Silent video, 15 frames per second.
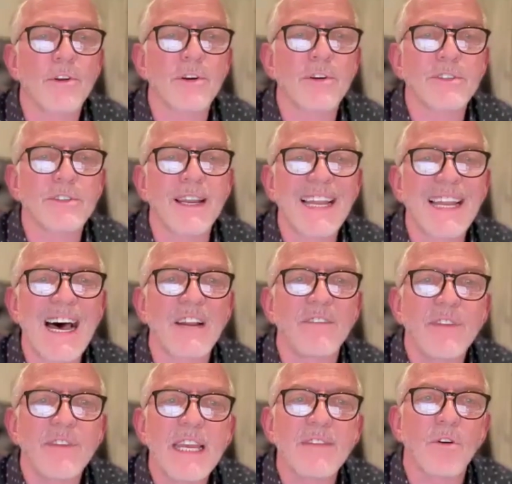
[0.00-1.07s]
There's a lot
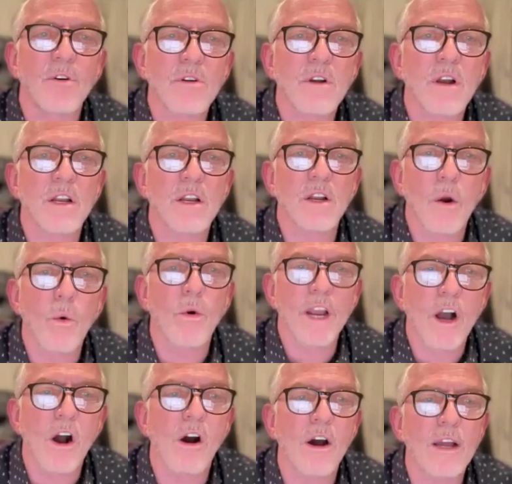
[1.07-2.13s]
of evil
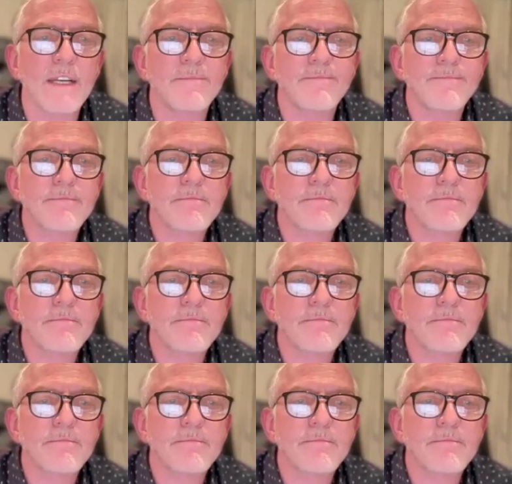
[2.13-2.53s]
going on.